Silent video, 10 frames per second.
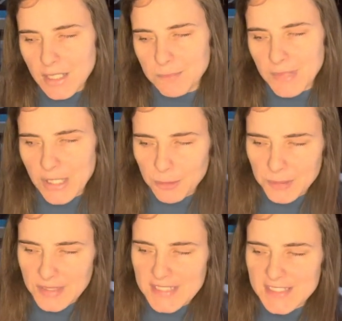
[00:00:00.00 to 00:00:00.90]
I hope you
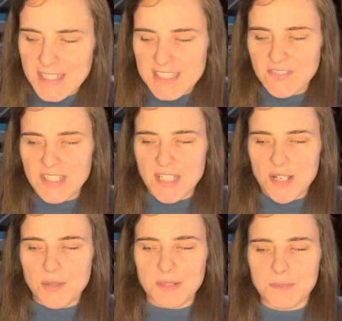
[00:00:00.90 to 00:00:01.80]
liked today's
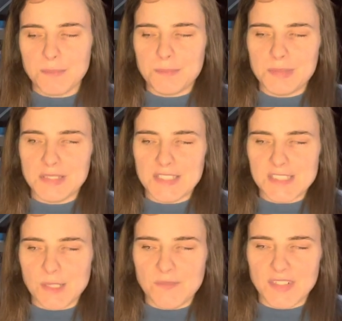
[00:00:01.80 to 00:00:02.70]
video. Please
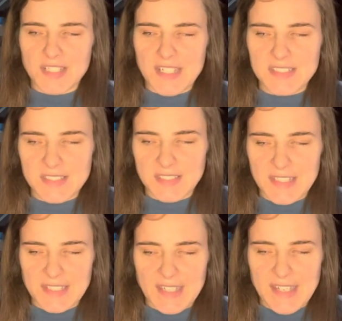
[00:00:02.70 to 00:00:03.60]
don't forget to
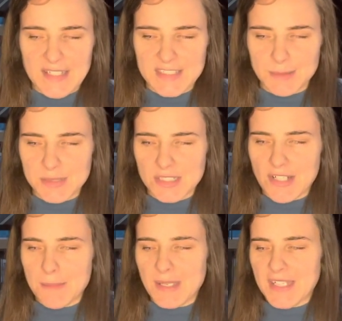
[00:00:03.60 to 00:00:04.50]
like and
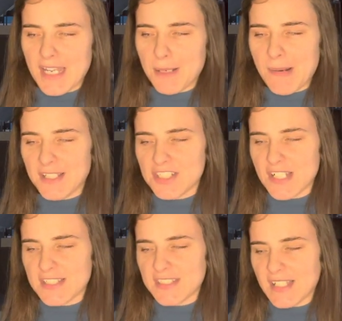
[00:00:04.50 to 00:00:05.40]
subscribe. And I
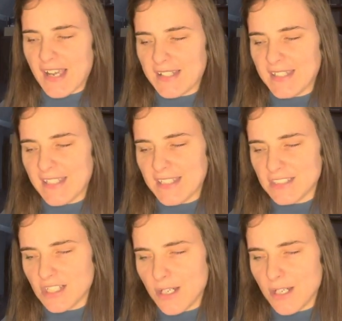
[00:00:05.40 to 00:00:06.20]
apologize that I can't